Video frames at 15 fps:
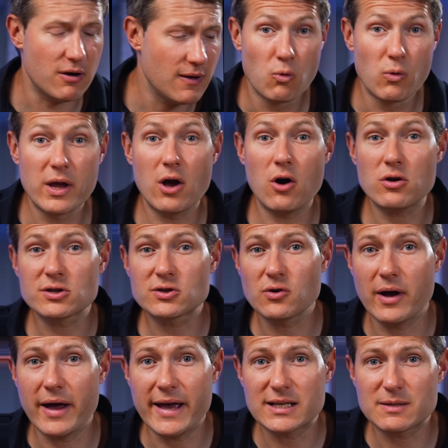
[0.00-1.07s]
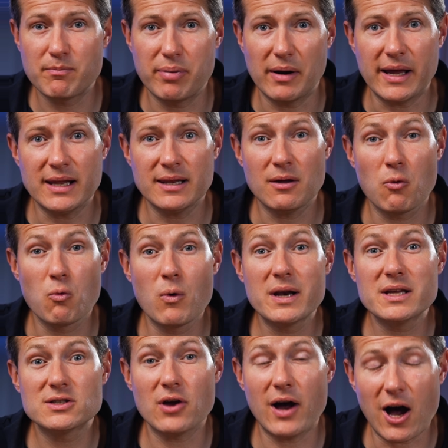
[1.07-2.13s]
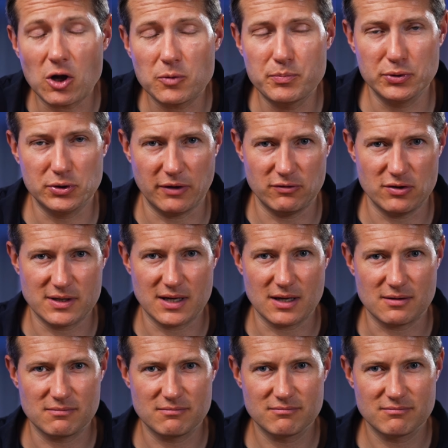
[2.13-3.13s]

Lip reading: We also explain what is the output of the skill.